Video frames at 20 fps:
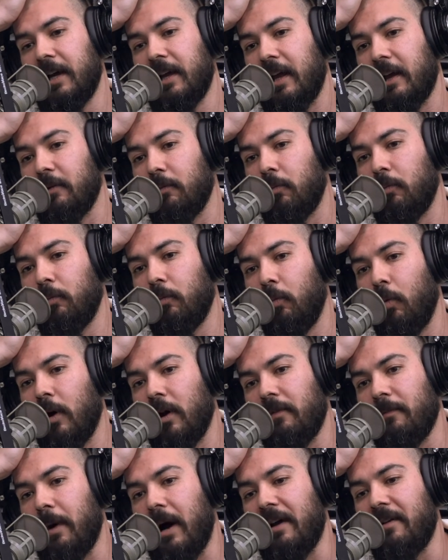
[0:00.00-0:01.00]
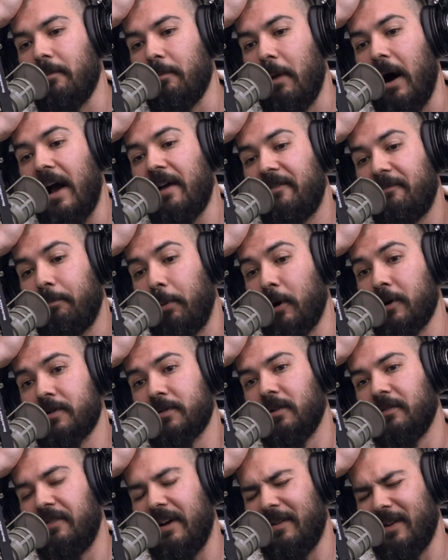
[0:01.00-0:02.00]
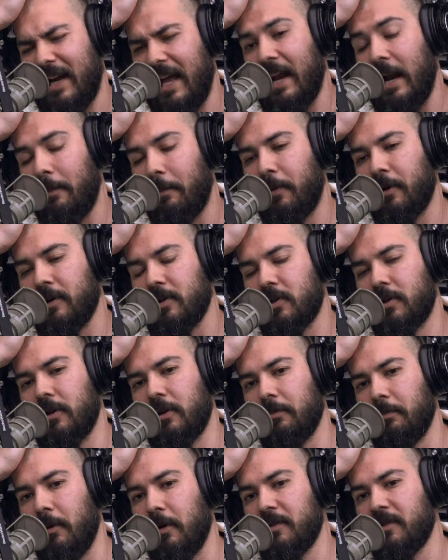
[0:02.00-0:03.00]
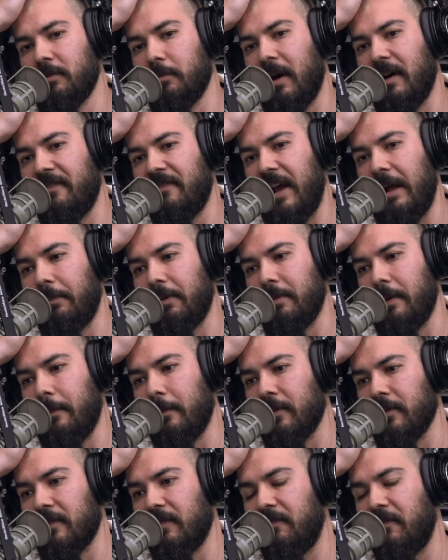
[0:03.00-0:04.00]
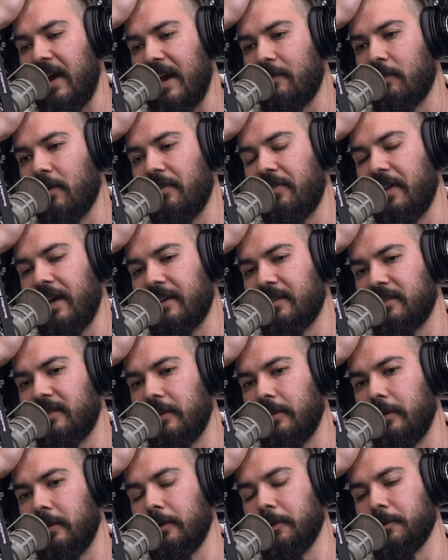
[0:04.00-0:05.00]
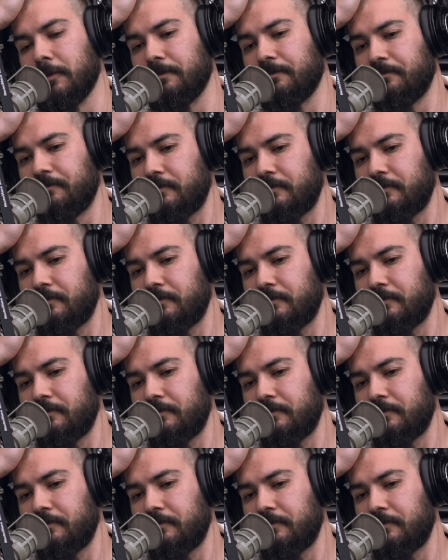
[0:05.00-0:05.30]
And one of my, my personal favorite, and I'm pretty sure most of my family members' favorite things to do